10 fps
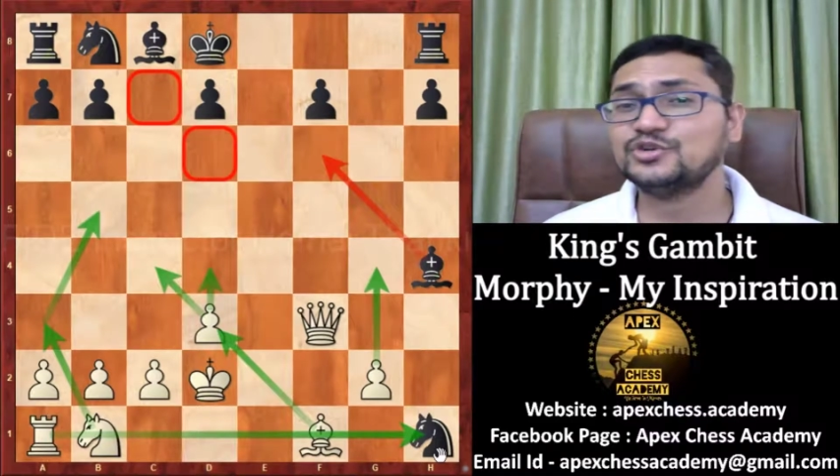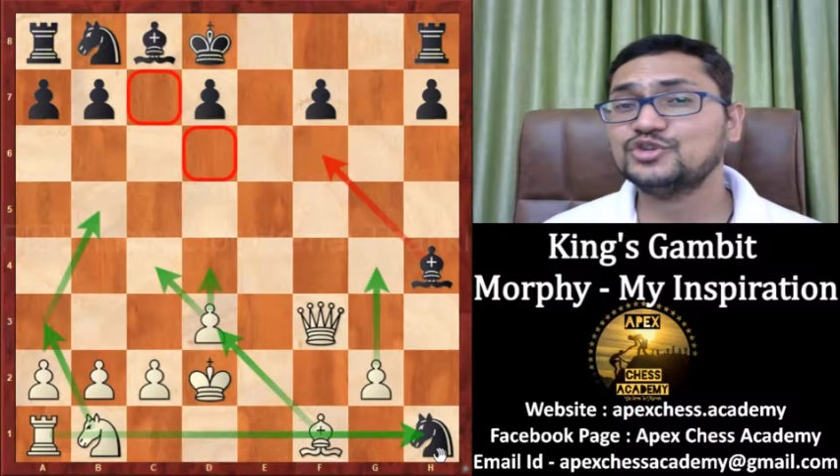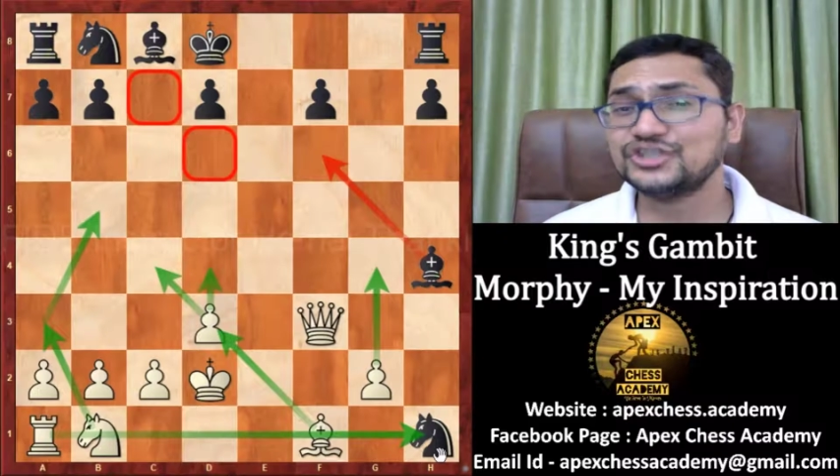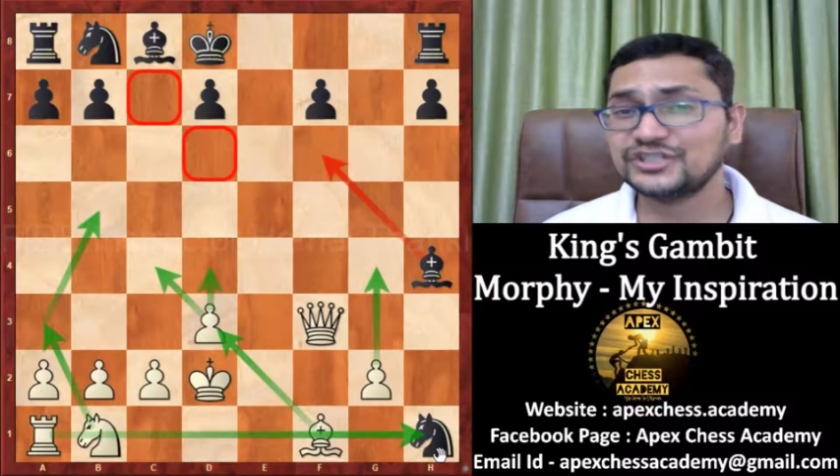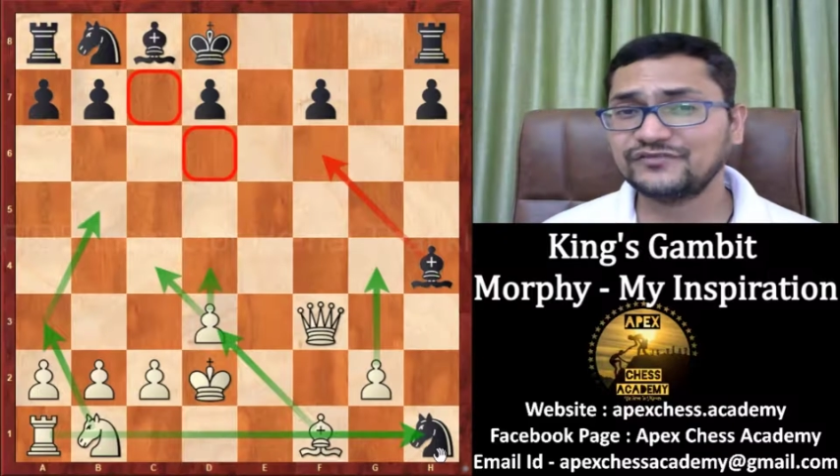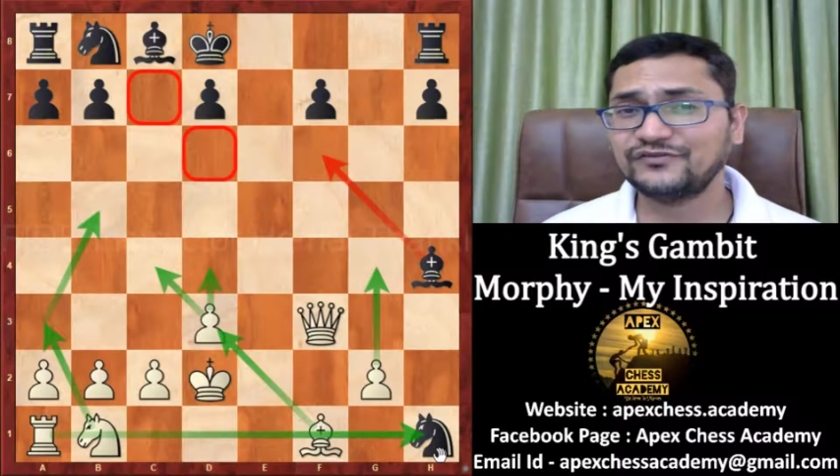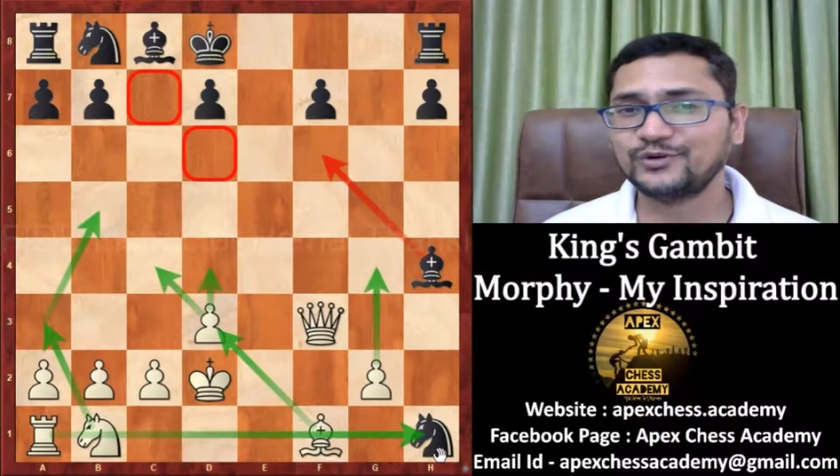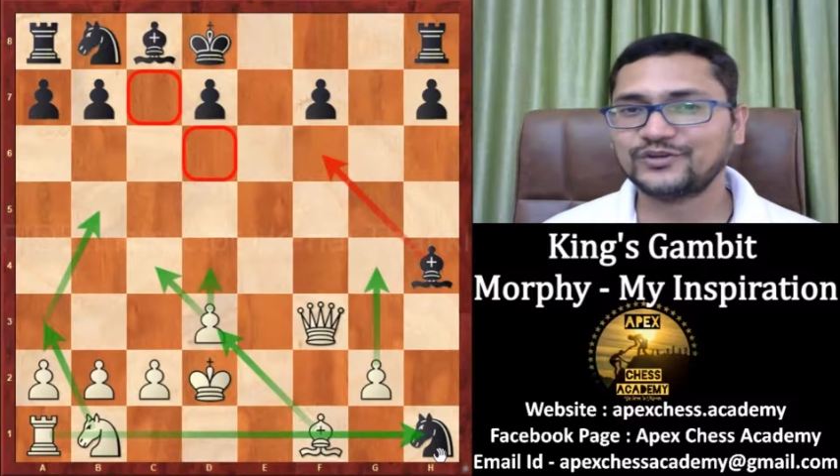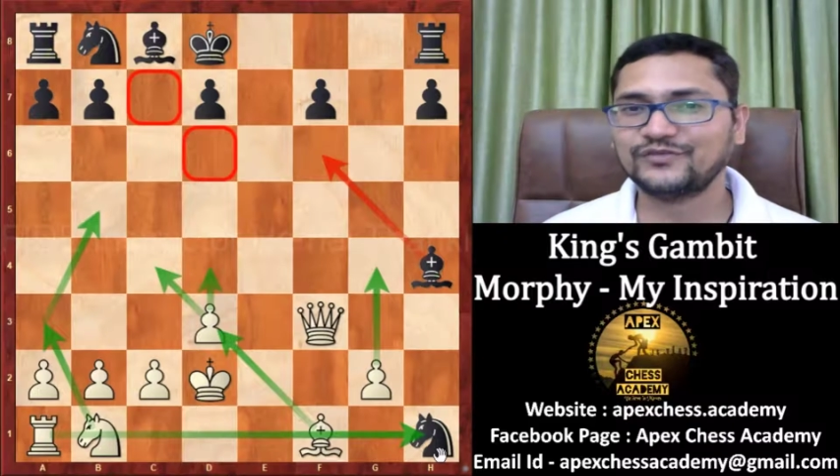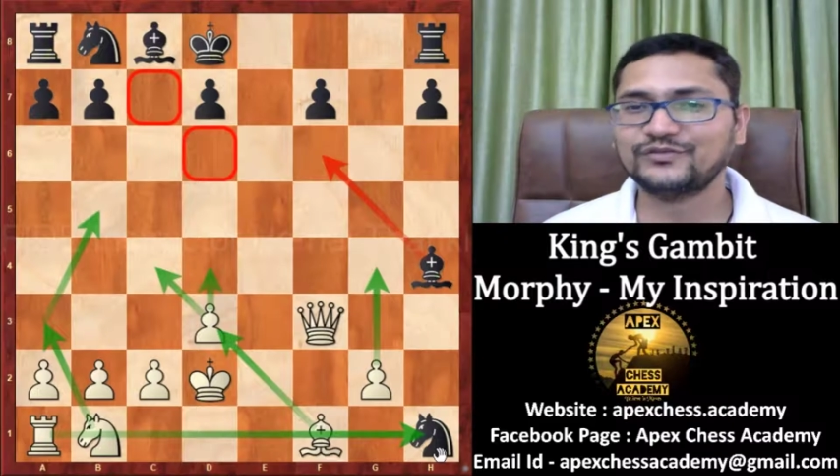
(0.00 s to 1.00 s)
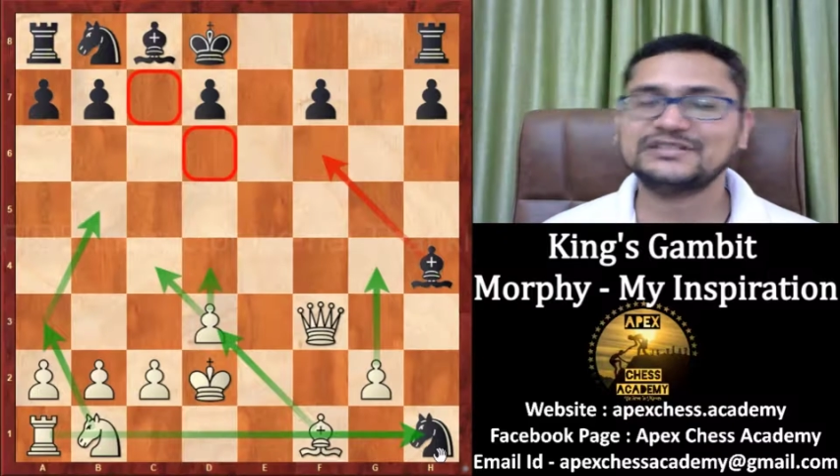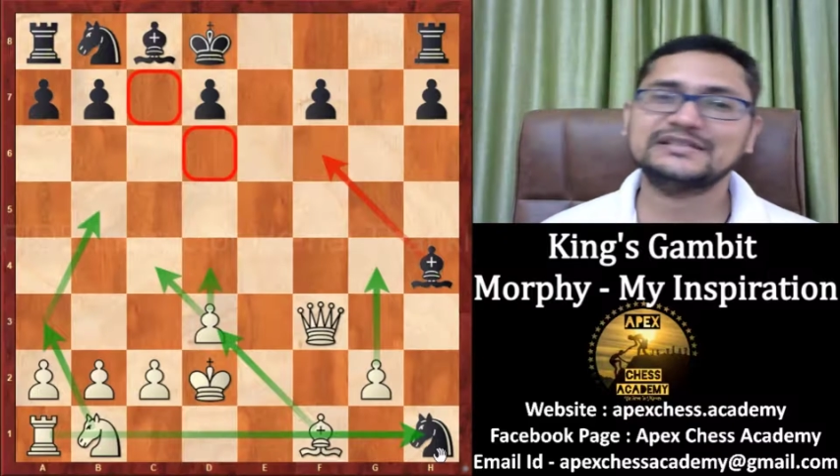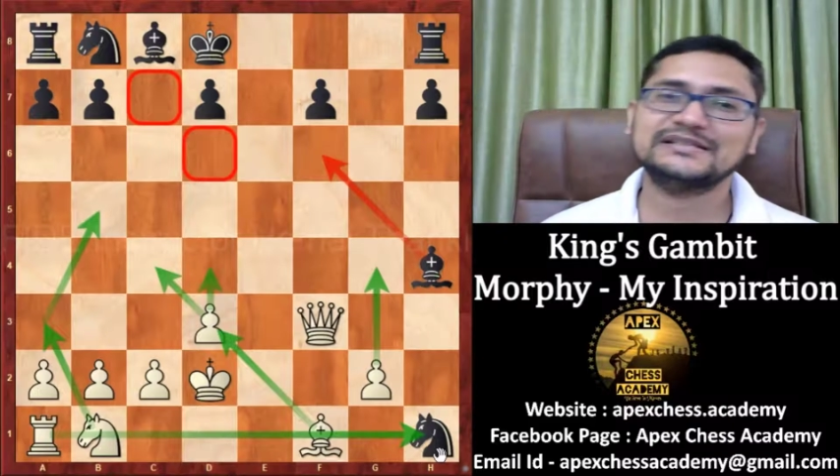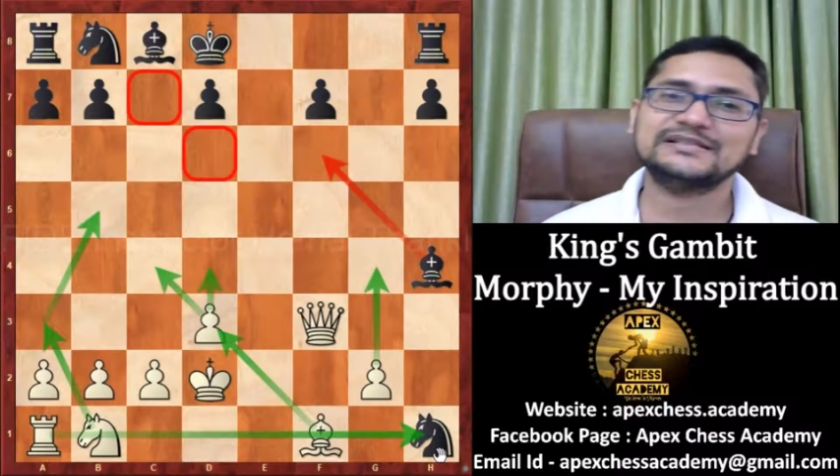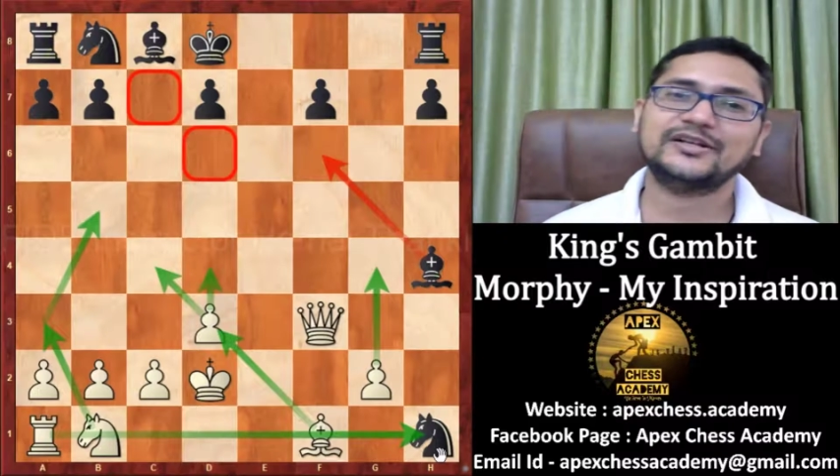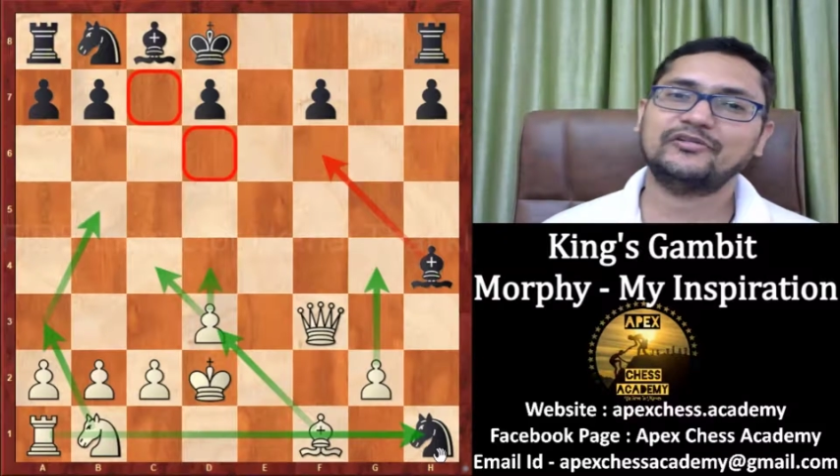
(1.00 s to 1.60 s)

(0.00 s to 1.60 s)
into g4 which is